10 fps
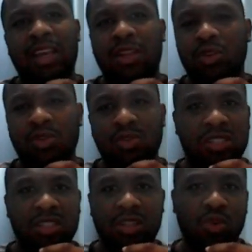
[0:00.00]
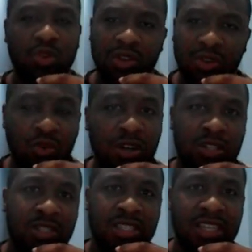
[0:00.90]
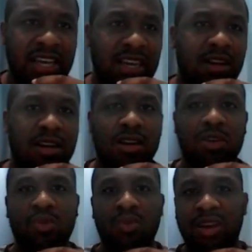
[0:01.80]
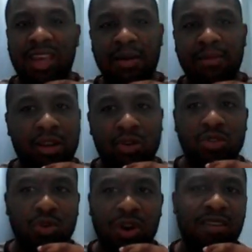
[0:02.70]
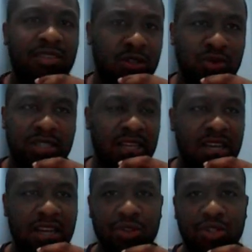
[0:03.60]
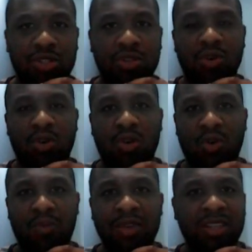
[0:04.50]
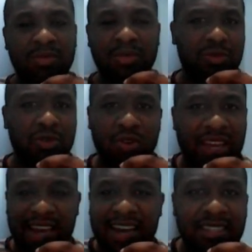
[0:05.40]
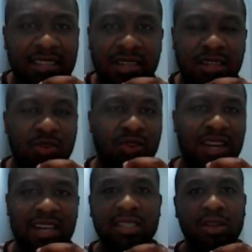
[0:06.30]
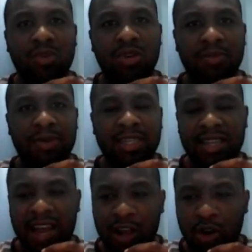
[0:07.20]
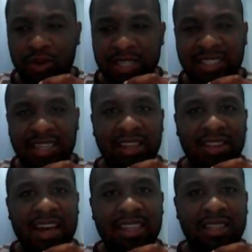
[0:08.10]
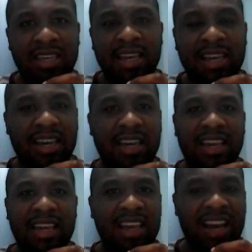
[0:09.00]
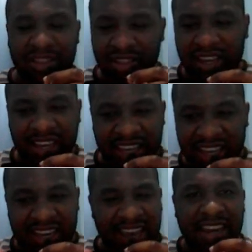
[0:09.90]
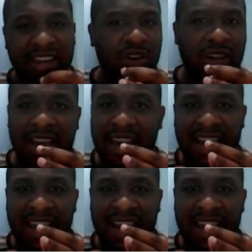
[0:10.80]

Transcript: we can use Google Translator. Cambly also have a translator, so sometimes you can ask the word, because I always say that I think in